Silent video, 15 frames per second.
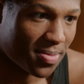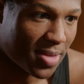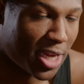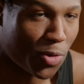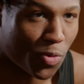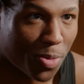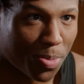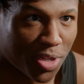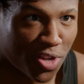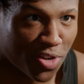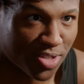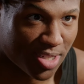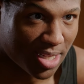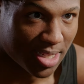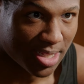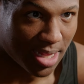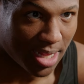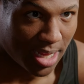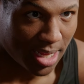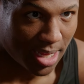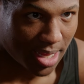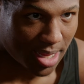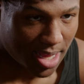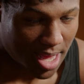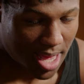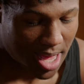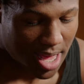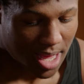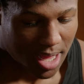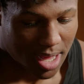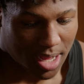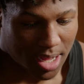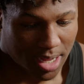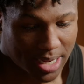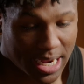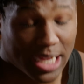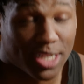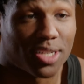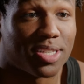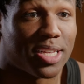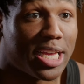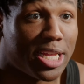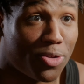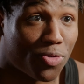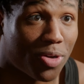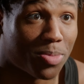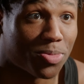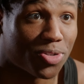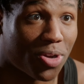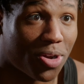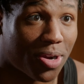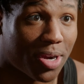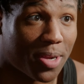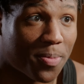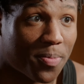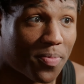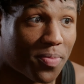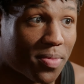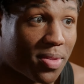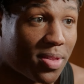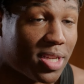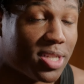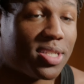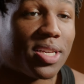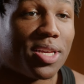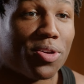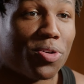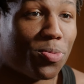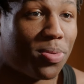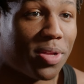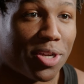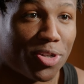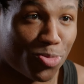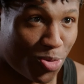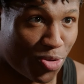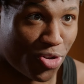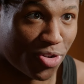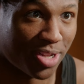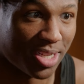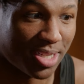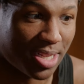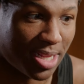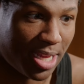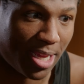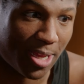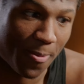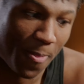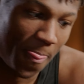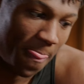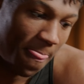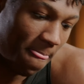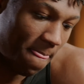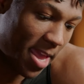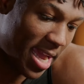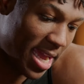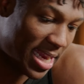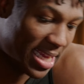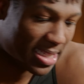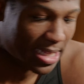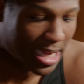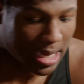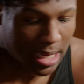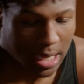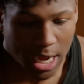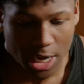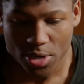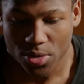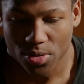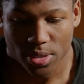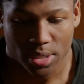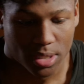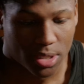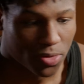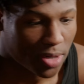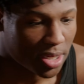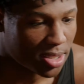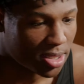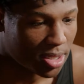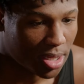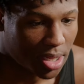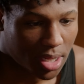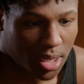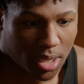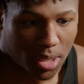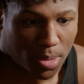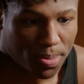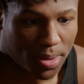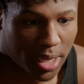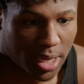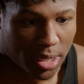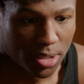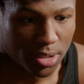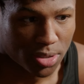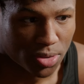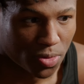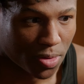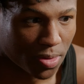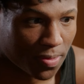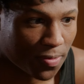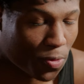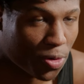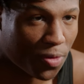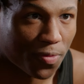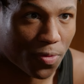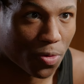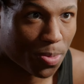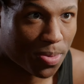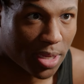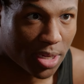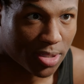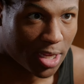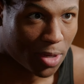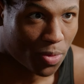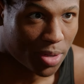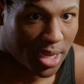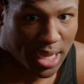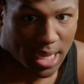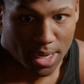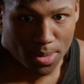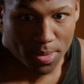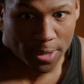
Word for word: anyone belongs in this league. Uh, not just anyone, I'm sorry. The skilled players belong in this league. And that's not a knock on the rest of the uh, players or 44 players that went ahead of